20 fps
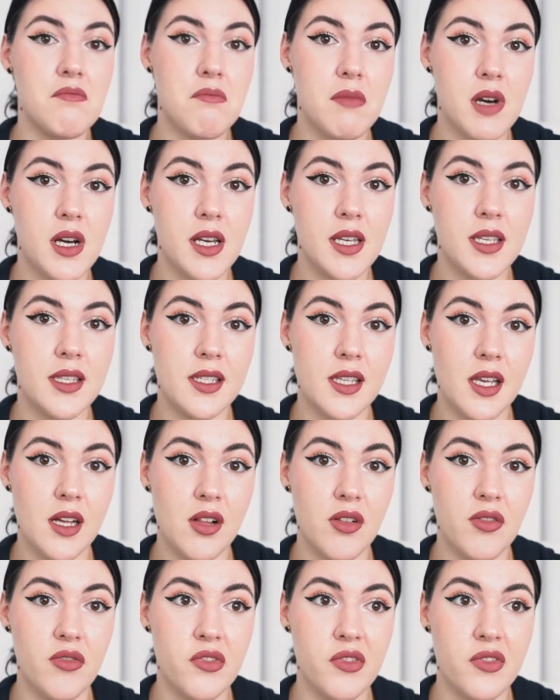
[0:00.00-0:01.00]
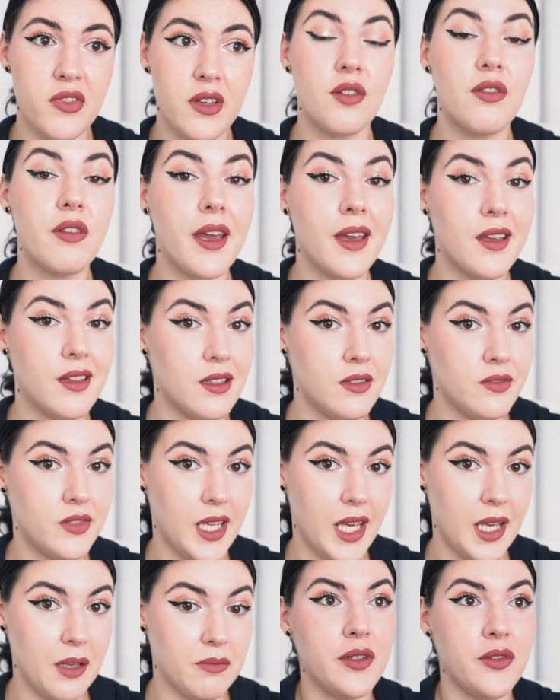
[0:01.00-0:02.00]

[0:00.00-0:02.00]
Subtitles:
myself creatively.